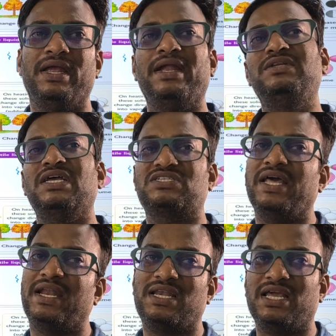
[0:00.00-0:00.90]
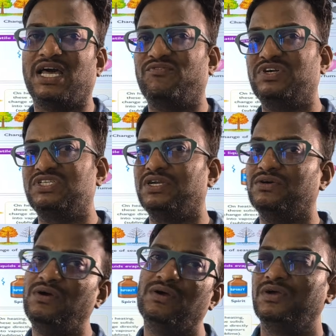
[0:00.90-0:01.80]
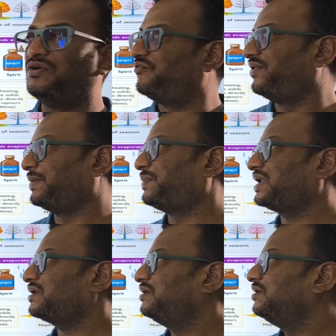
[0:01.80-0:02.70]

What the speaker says: it just directly converts into vapor.